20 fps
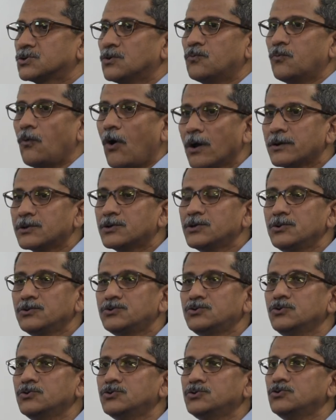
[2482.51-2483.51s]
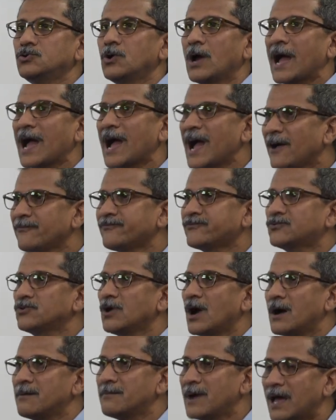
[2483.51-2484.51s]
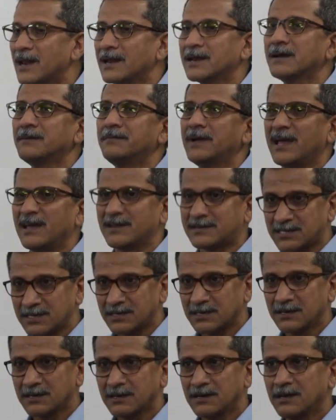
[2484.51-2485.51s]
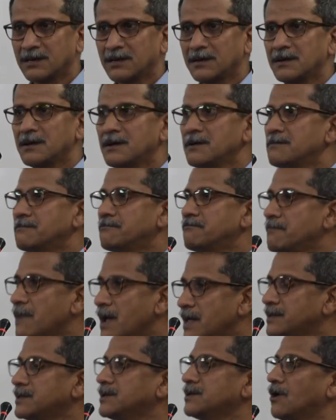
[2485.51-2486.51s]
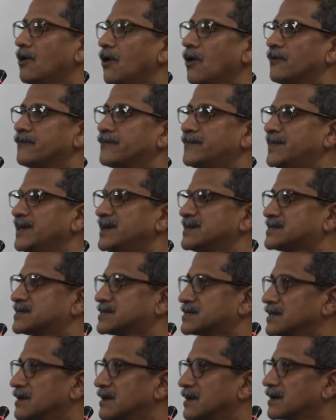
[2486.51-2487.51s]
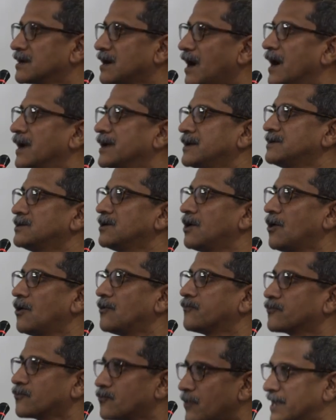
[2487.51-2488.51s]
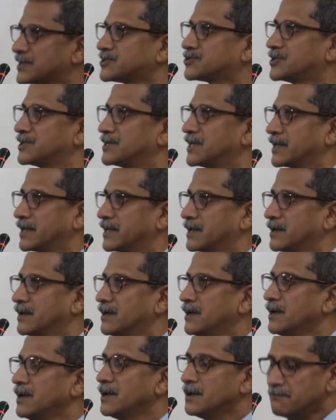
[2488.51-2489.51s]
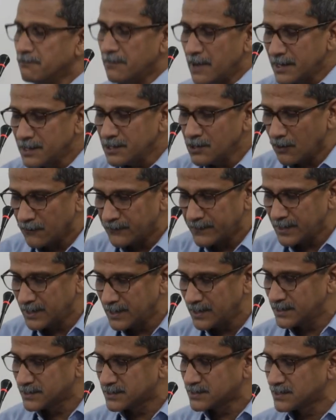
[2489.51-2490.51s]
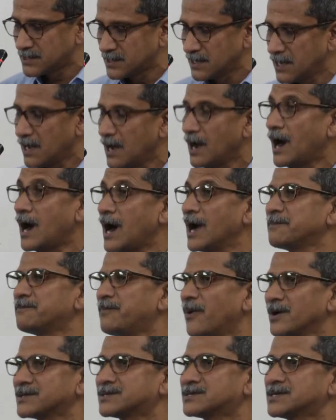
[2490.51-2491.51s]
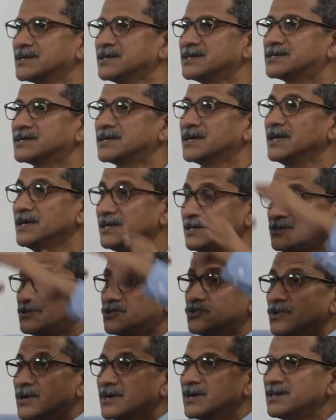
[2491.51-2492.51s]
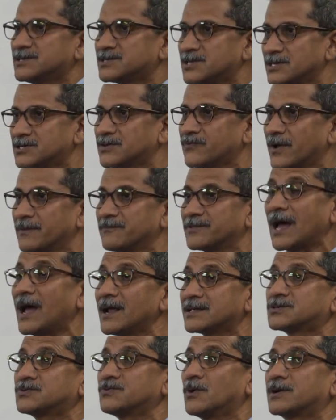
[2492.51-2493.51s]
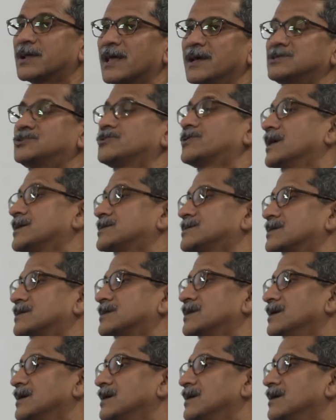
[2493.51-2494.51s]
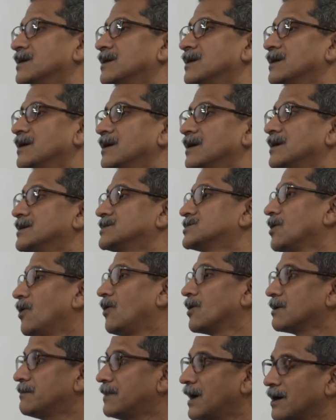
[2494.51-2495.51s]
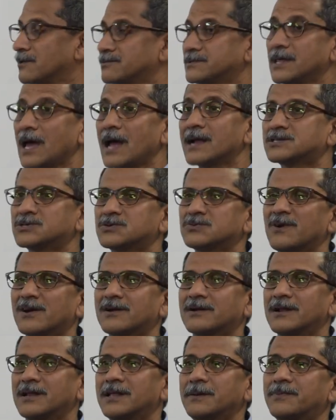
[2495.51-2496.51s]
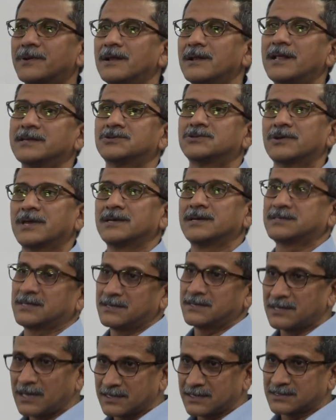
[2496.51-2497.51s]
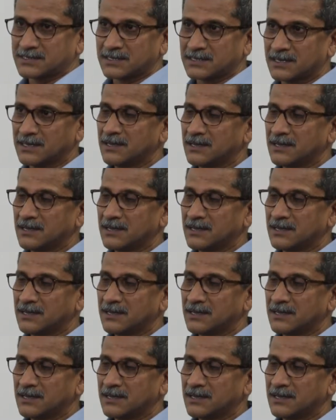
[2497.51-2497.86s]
So, what do you do? You have to amalgamate many of this kind of questioning, many of these hypotheses into a research frame. That is what education is all about. That is what liberal education does.